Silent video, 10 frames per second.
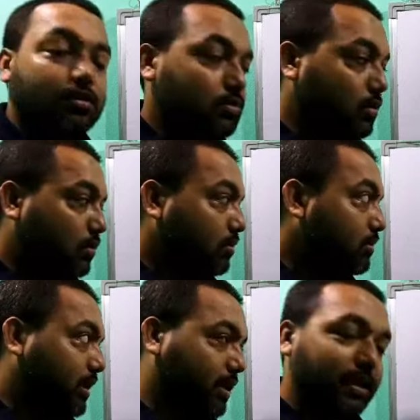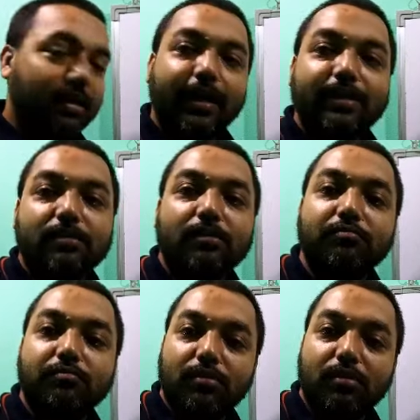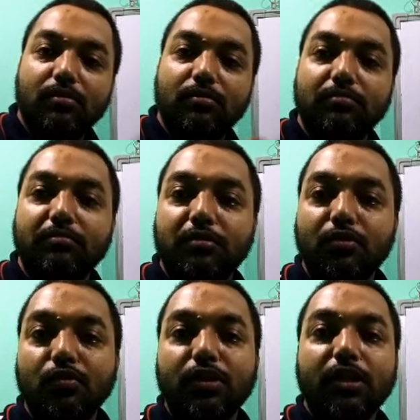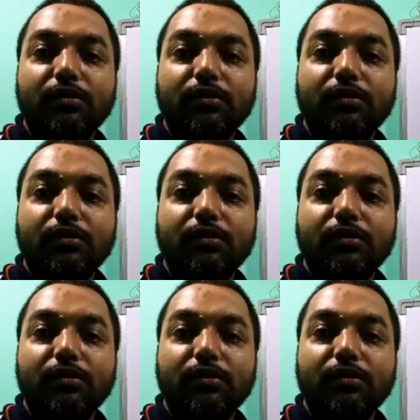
So here as a total,